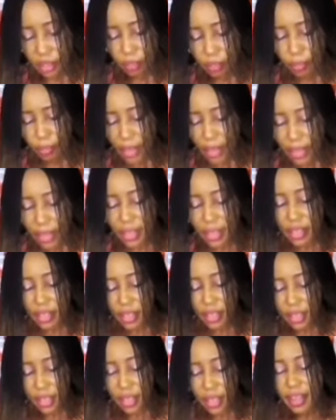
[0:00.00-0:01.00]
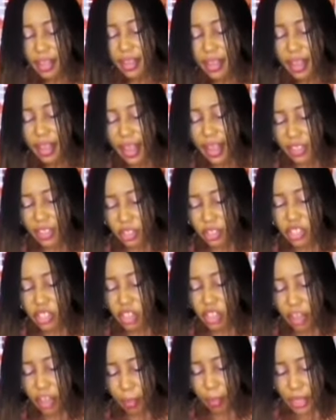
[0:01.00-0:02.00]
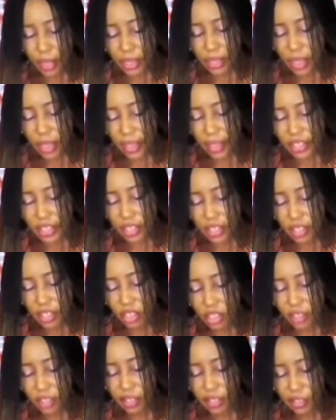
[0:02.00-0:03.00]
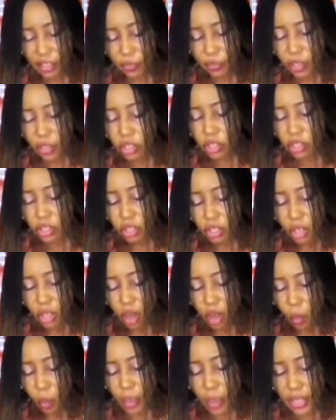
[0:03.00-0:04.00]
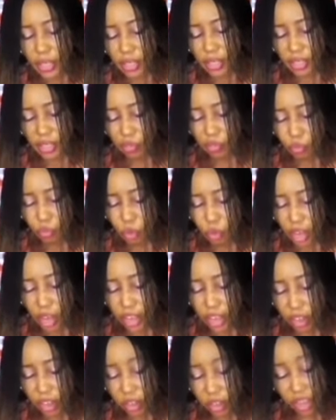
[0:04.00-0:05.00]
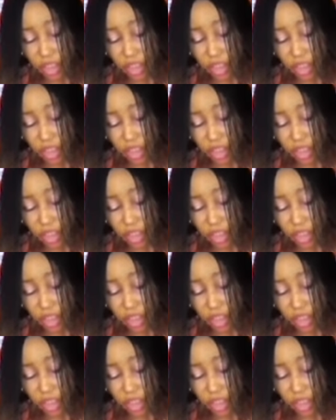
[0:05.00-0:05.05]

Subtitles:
But I just saw a message on his phone, which he sent to one girl,